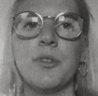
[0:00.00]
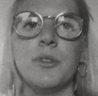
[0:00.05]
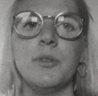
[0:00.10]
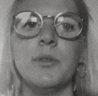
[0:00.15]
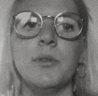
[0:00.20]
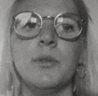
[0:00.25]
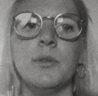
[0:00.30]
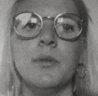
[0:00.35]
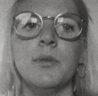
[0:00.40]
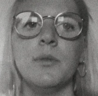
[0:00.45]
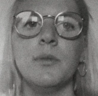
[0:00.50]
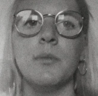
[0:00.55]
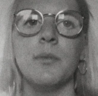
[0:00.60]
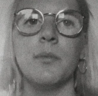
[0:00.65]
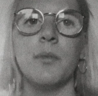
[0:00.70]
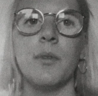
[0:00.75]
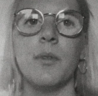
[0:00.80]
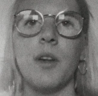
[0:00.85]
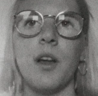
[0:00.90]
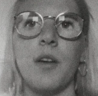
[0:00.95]
to
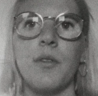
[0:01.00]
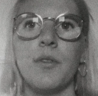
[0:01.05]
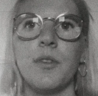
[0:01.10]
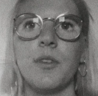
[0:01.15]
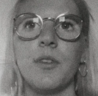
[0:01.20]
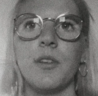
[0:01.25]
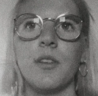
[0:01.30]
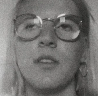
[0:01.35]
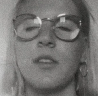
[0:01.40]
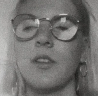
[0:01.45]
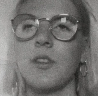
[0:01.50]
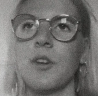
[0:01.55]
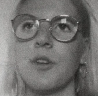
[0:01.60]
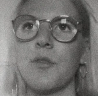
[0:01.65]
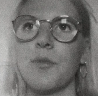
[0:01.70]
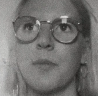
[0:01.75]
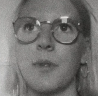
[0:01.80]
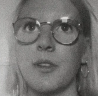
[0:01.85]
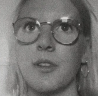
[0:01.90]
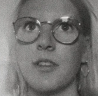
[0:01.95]
after the
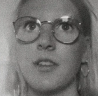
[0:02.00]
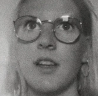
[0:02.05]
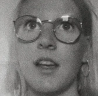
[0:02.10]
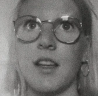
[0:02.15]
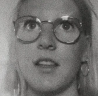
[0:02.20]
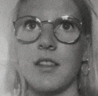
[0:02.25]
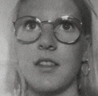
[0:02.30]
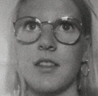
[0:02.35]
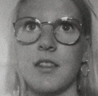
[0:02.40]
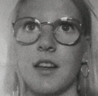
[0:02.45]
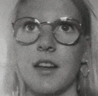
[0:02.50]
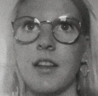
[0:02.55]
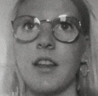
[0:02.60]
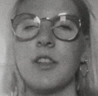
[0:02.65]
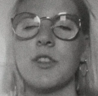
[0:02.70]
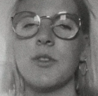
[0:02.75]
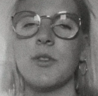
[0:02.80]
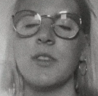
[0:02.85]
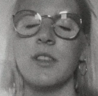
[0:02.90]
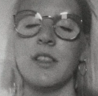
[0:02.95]
government has decided
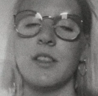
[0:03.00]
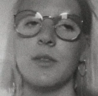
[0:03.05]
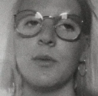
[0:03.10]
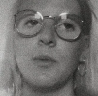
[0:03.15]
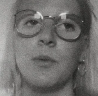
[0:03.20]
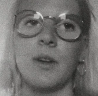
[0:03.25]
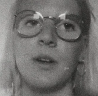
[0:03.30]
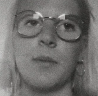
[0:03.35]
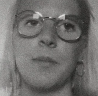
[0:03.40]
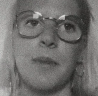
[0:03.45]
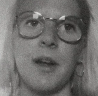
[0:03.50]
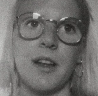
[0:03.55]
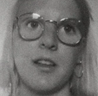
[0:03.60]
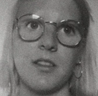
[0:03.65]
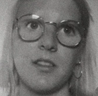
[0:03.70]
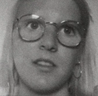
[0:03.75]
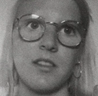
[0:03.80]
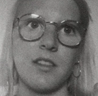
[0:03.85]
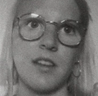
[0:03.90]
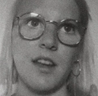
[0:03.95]
that you need to wear
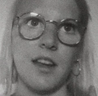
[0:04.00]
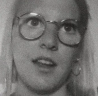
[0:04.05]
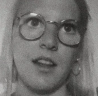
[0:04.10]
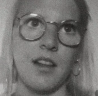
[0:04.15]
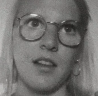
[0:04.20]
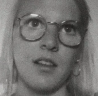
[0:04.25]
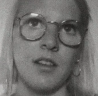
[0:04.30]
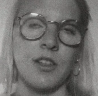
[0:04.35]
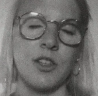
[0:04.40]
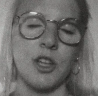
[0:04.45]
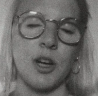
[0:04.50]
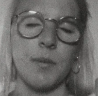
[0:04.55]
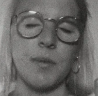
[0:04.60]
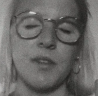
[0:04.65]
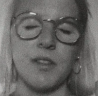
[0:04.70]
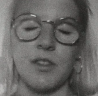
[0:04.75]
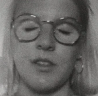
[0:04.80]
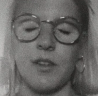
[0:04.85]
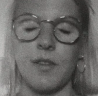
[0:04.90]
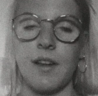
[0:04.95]
masks in shops
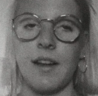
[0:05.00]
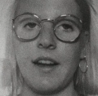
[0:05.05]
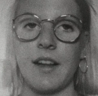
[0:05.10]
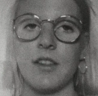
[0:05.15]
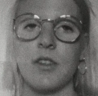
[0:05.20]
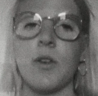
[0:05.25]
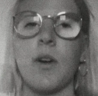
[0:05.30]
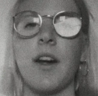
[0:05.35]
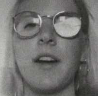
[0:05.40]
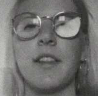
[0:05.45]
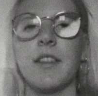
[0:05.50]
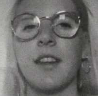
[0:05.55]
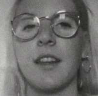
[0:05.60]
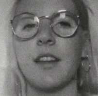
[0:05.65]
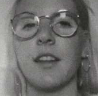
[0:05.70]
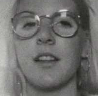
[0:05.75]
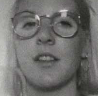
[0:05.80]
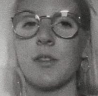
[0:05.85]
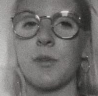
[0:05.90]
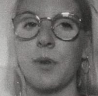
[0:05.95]
and stuff like that so I think
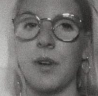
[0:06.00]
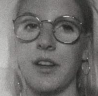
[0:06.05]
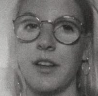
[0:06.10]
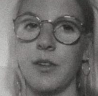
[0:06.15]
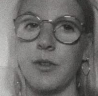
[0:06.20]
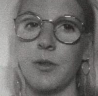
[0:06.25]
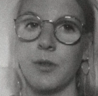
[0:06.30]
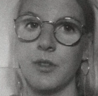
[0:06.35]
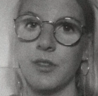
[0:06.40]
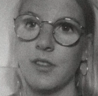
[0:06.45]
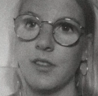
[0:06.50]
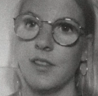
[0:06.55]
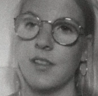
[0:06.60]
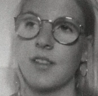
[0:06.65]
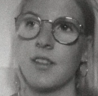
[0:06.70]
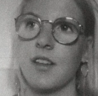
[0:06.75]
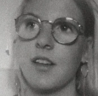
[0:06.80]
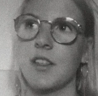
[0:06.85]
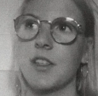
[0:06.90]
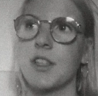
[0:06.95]
that's a really good
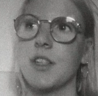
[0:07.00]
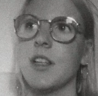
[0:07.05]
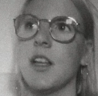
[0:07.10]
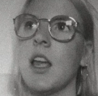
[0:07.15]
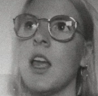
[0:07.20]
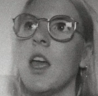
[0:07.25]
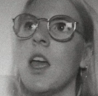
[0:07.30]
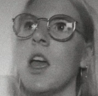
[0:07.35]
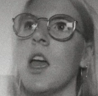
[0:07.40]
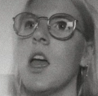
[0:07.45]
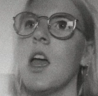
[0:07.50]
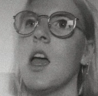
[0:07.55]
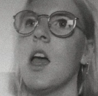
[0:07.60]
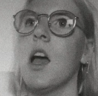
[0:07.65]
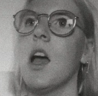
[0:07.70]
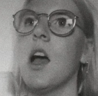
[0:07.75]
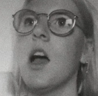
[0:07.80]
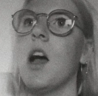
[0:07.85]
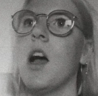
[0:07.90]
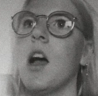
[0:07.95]
decision
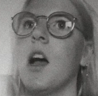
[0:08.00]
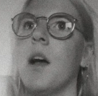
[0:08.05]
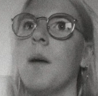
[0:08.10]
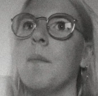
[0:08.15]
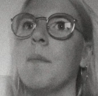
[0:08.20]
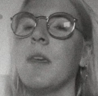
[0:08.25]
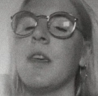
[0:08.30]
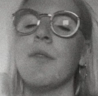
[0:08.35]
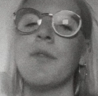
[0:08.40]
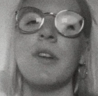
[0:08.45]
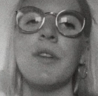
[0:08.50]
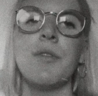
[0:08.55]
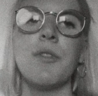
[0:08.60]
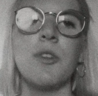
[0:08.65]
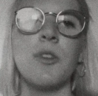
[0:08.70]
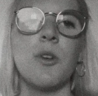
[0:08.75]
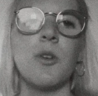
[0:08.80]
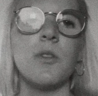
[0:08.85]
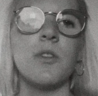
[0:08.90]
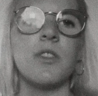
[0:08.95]
um, even if you
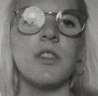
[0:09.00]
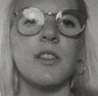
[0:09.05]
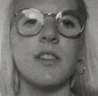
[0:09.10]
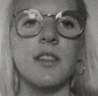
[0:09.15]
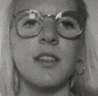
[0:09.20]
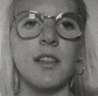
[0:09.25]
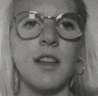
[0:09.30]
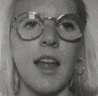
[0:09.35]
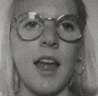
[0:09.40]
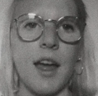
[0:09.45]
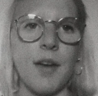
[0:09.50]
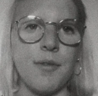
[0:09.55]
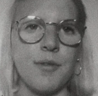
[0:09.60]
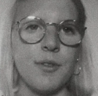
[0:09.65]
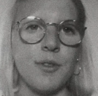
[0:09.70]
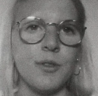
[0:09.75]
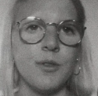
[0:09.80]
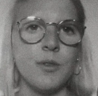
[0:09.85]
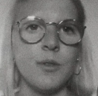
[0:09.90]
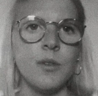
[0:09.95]
don't have
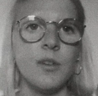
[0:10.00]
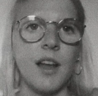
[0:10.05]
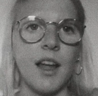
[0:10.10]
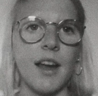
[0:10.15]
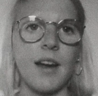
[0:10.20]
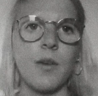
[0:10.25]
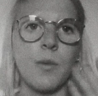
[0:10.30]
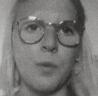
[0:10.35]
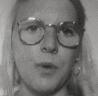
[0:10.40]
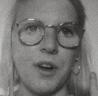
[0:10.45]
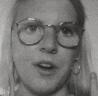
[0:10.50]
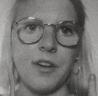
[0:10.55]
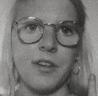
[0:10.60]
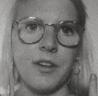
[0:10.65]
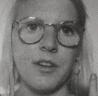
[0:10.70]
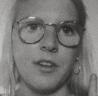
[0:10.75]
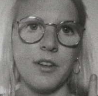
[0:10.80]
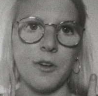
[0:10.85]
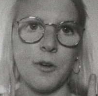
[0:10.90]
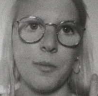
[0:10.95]
to like wear
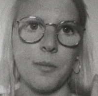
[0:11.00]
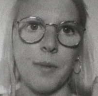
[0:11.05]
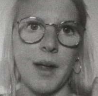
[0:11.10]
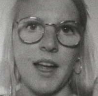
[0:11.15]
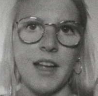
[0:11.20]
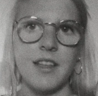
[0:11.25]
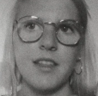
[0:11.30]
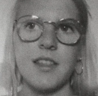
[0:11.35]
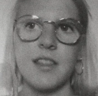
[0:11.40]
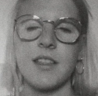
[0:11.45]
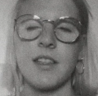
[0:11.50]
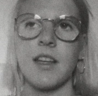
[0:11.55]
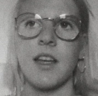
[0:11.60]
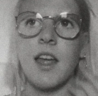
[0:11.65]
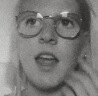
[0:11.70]
your mask